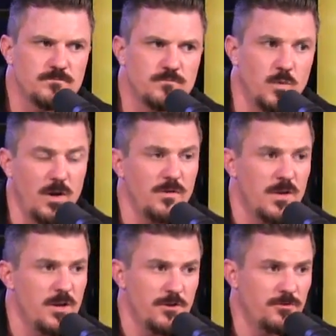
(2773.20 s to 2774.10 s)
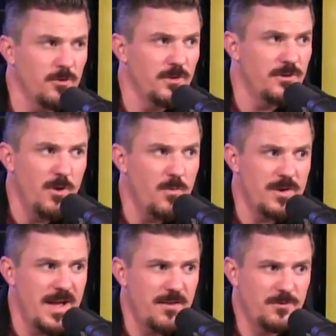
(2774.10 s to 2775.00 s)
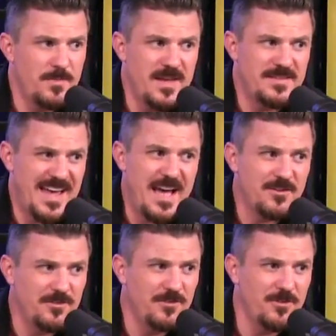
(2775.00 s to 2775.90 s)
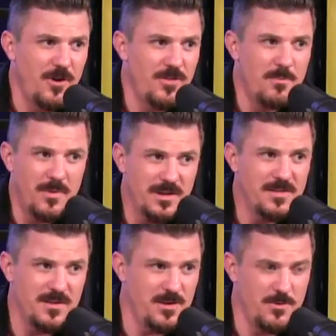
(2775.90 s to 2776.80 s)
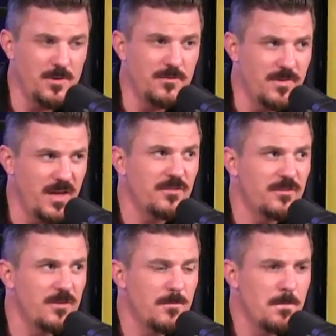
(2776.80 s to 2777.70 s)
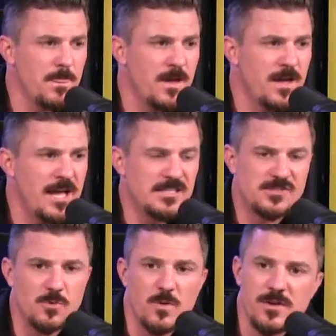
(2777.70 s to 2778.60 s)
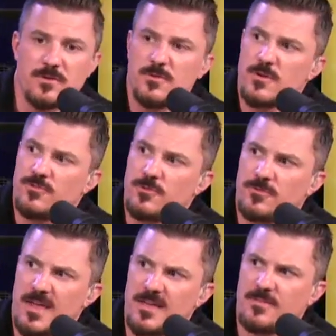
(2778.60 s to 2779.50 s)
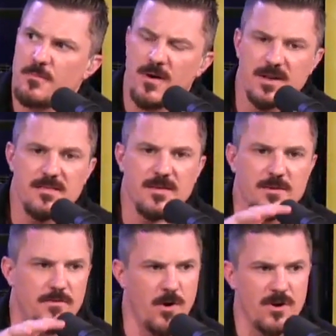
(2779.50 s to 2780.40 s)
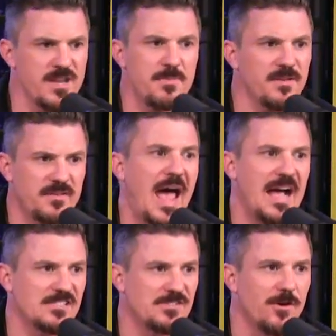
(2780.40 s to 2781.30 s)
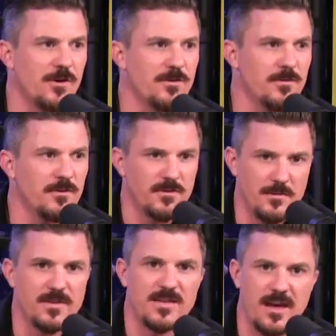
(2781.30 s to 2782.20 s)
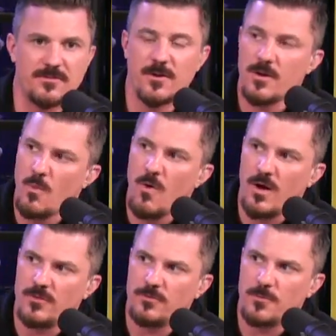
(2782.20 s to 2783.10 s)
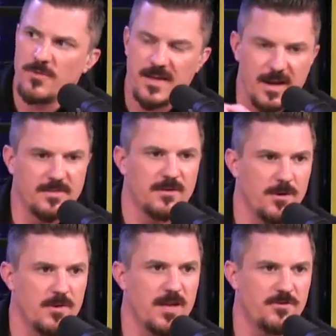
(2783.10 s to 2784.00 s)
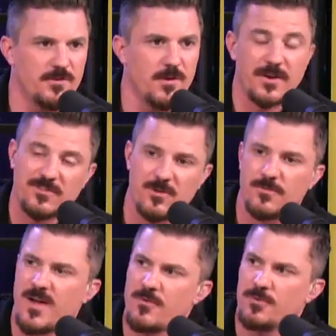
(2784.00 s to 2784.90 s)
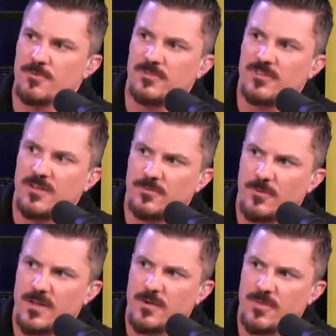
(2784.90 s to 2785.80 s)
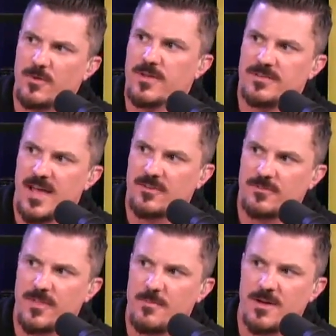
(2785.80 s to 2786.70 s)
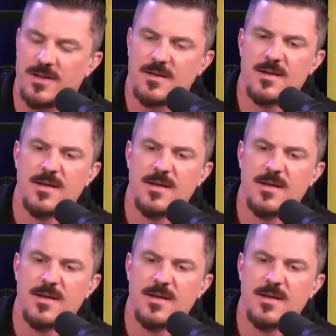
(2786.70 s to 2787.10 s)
Well, you certainly don't want to have to pay taxes on the money that you invest. And so what you do is you take the money that you've already been taxed on, because they've been taxed on it once when they got the donation. Actually, they're 503C, so they don't get taxed on that money.